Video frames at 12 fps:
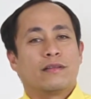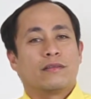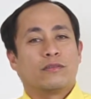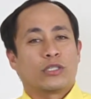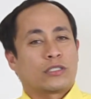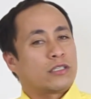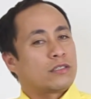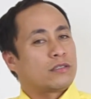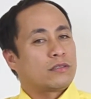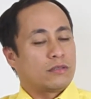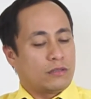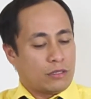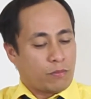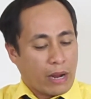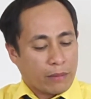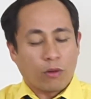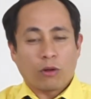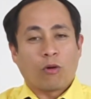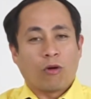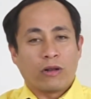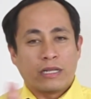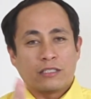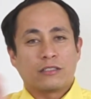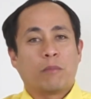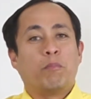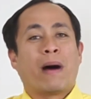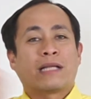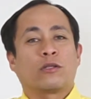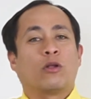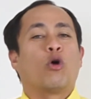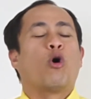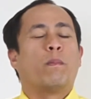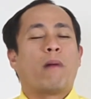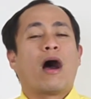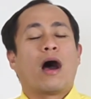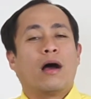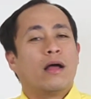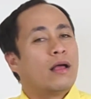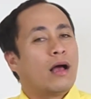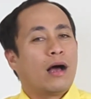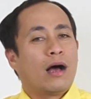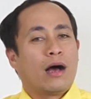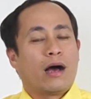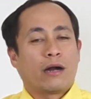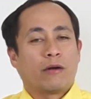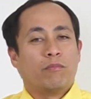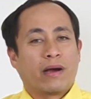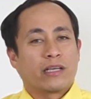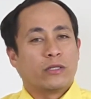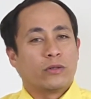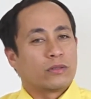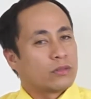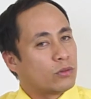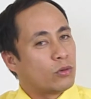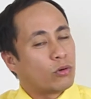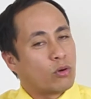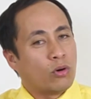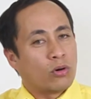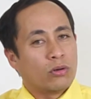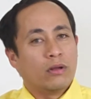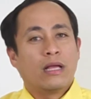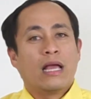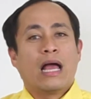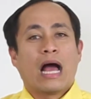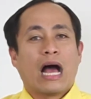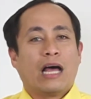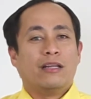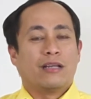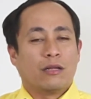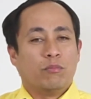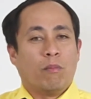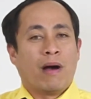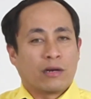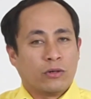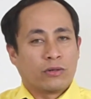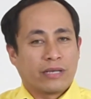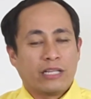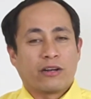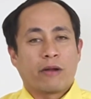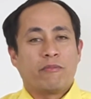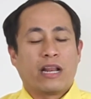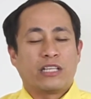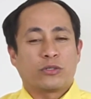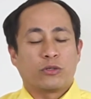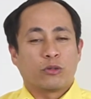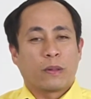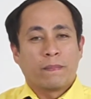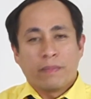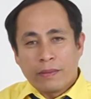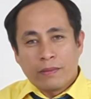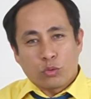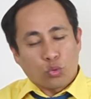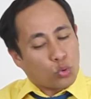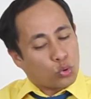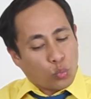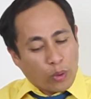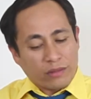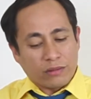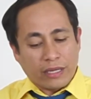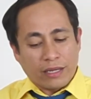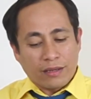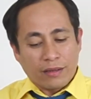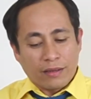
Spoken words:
This is, the Bible calls this the battle of Armageddon, or Gog and Magog in Revelation 20.